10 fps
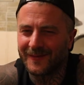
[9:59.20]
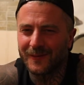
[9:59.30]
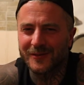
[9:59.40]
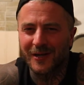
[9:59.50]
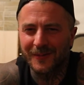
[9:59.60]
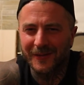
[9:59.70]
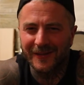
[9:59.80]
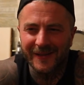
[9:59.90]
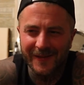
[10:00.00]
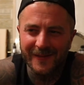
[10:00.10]
we'll talk about
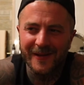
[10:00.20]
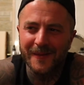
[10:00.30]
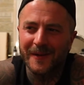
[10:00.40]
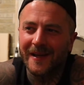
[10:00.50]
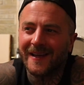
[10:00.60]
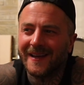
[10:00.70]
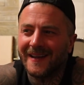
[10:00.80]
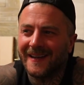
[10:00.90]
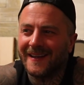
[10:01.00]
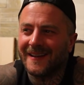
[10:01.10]
that another day, but
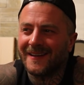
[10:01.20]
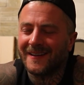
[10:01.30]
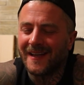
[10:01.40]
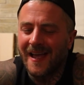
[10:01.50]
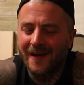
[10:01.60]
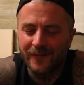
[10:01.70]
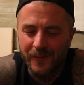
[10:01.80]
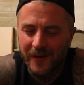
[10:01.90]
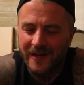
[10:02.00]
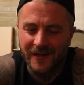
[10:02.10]

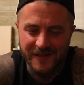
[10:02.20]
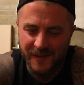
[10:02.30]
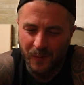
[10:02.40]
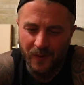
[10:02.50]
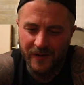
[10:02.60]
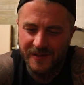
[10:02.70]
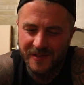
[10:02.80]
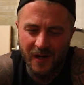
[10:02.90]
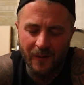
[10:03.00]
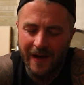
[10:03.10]
everybody else supported so